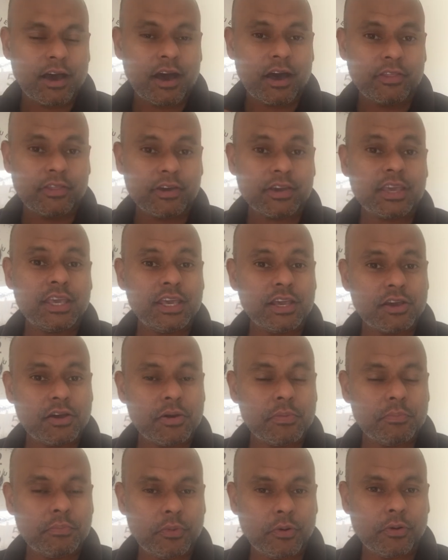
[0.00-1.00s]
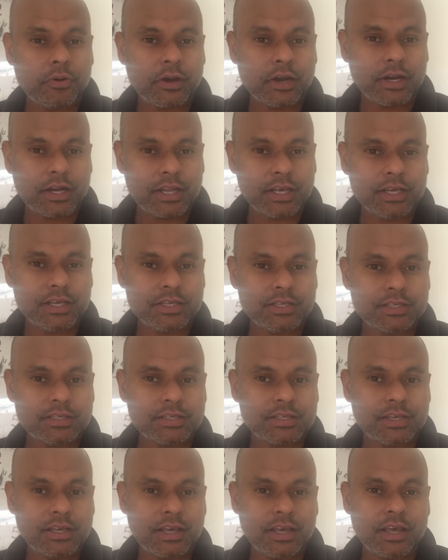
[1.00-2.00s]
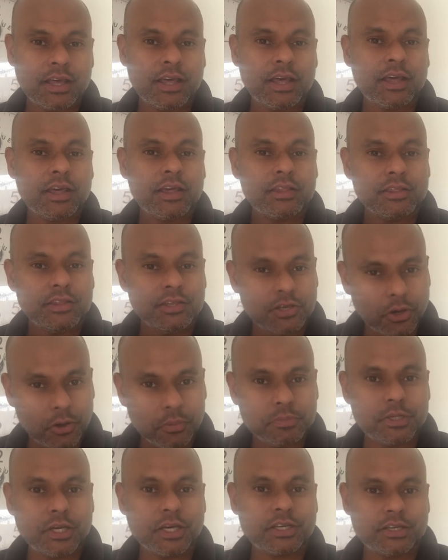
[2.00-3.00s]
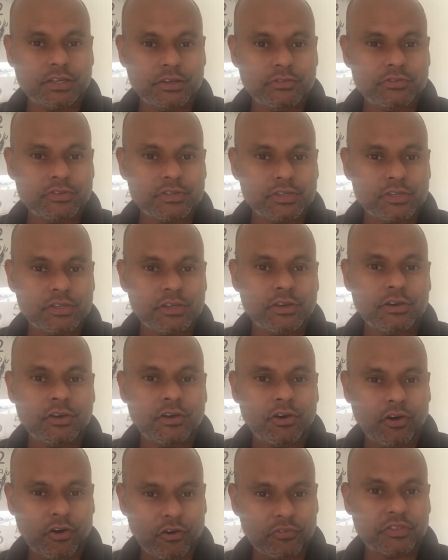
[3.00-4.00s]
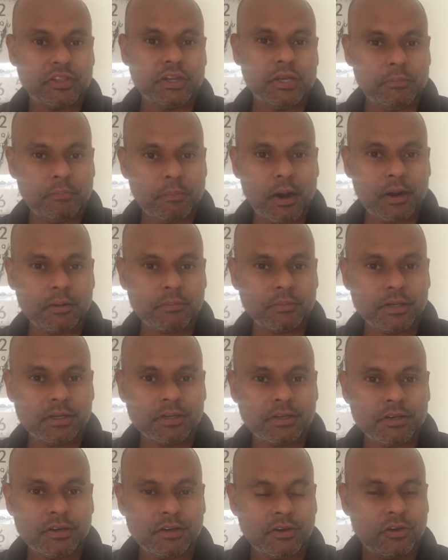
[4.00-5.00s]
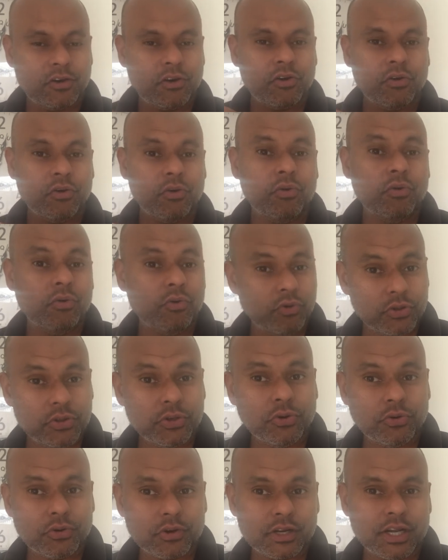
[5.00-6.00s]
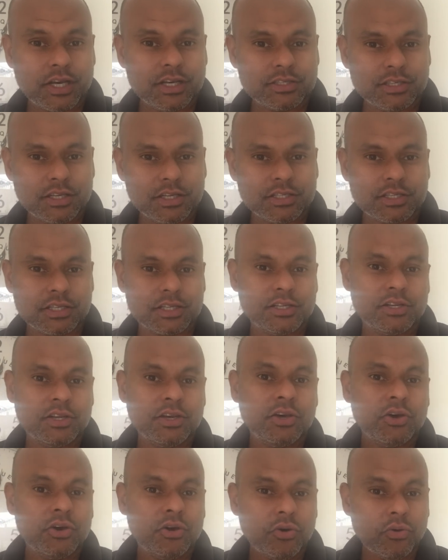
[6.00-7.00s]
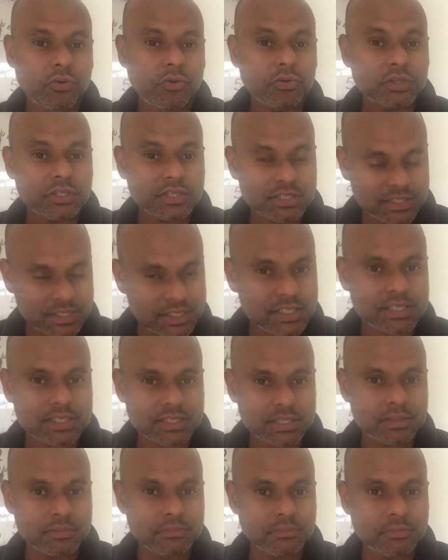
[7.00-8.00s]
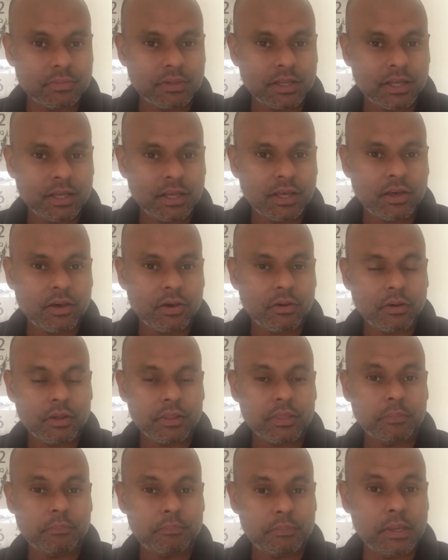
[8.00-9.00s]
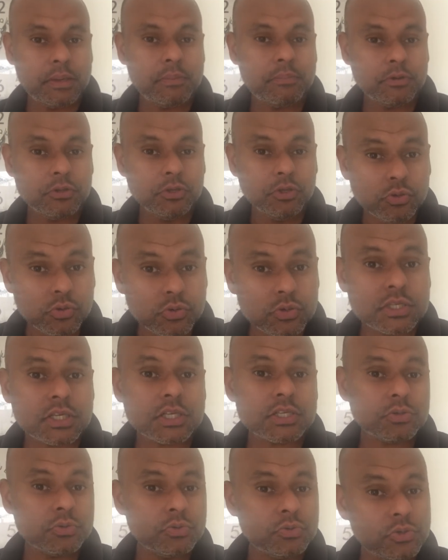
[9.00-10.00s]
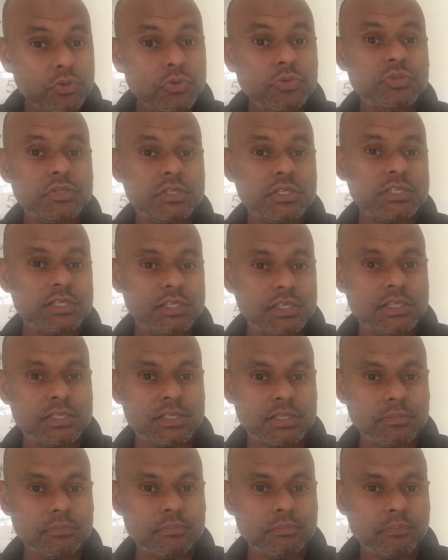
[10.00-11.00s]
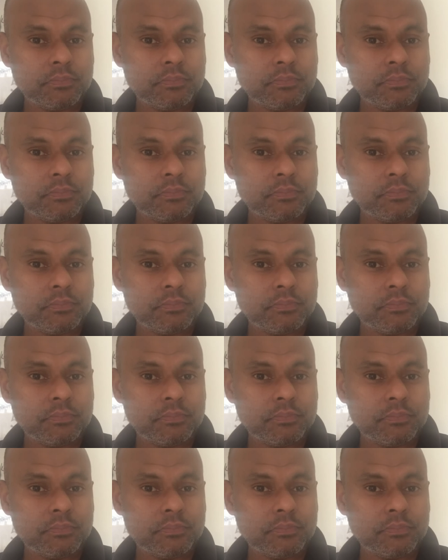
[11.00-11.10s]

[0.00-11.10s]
Other key component is the objectives of the department or the organization or the system, the people, users who use the system.